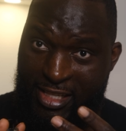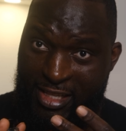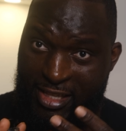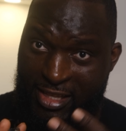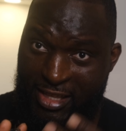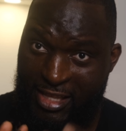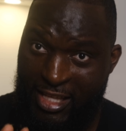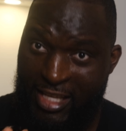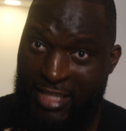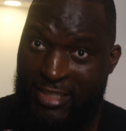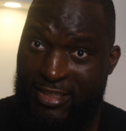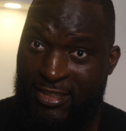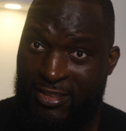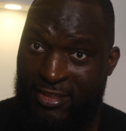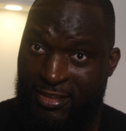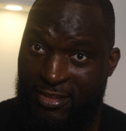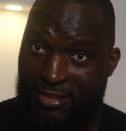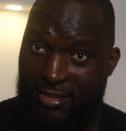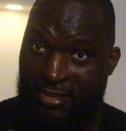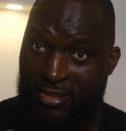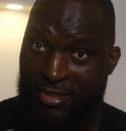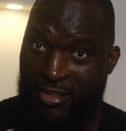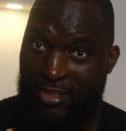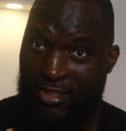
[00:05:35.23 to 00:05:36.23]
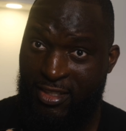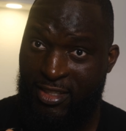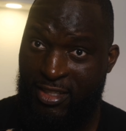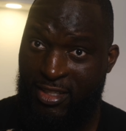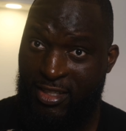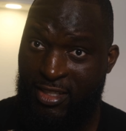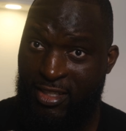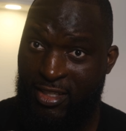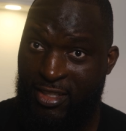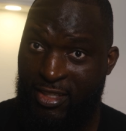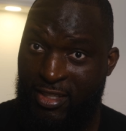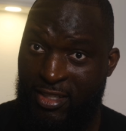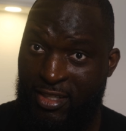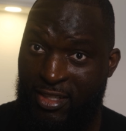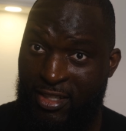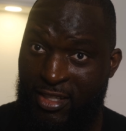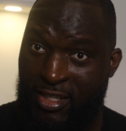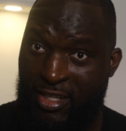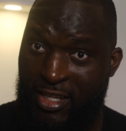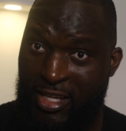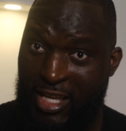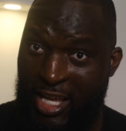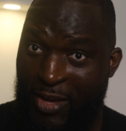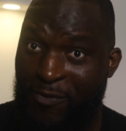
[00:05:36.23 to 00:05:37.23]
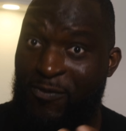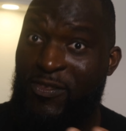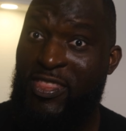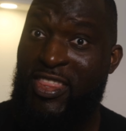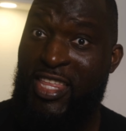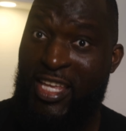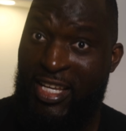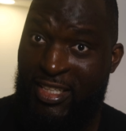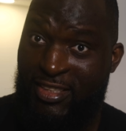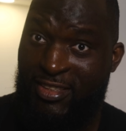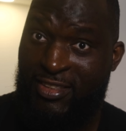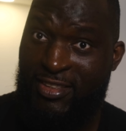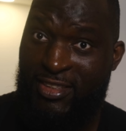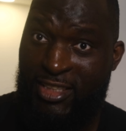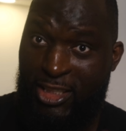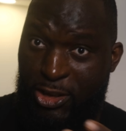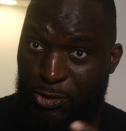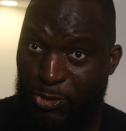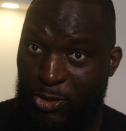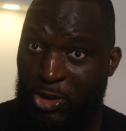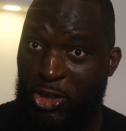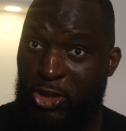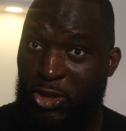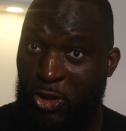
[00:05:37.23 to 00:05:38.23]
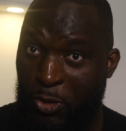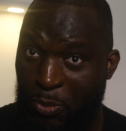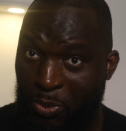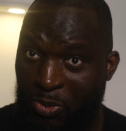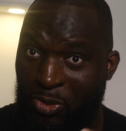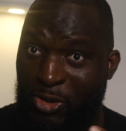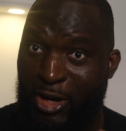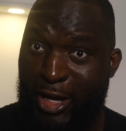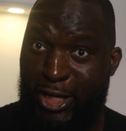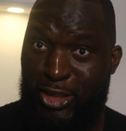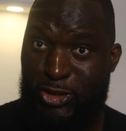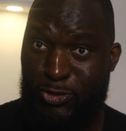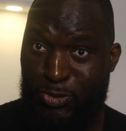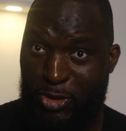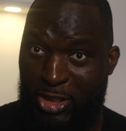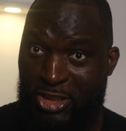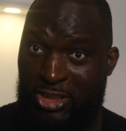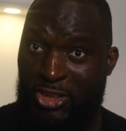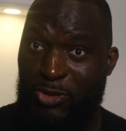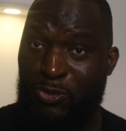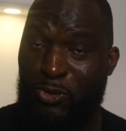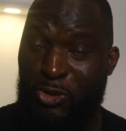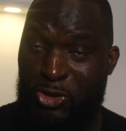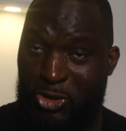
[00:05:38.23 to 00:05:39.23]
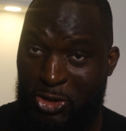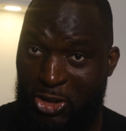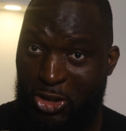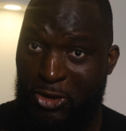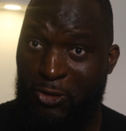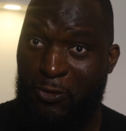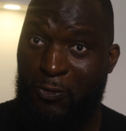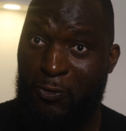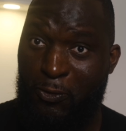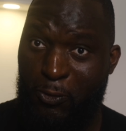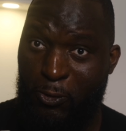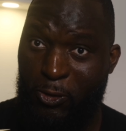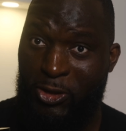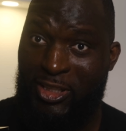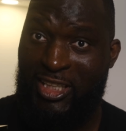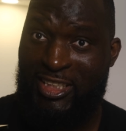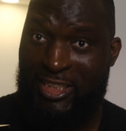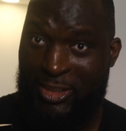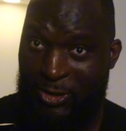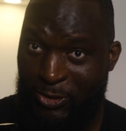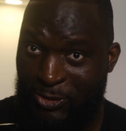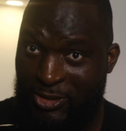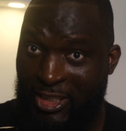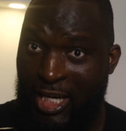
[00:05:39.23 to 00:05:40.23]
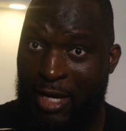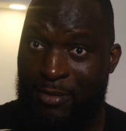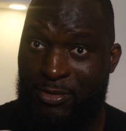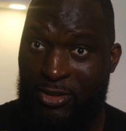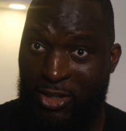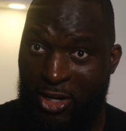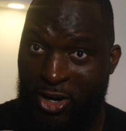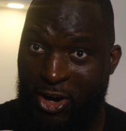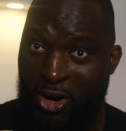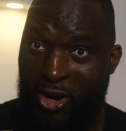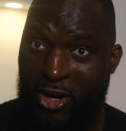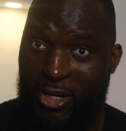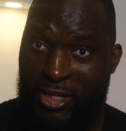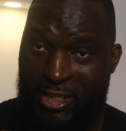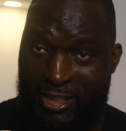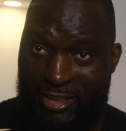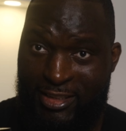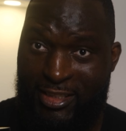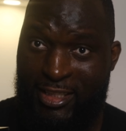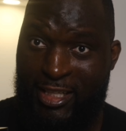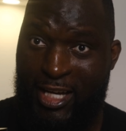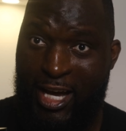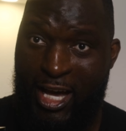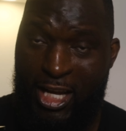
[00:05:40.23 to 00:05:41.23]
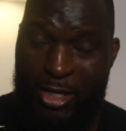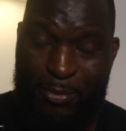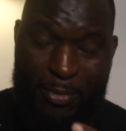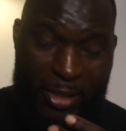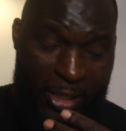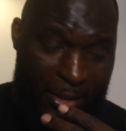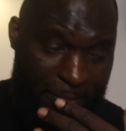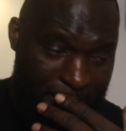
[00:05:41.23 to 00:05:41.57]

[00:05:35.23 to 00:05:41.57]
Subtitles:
if this is within your price range of what you can afford, because I know times are hard in this economy,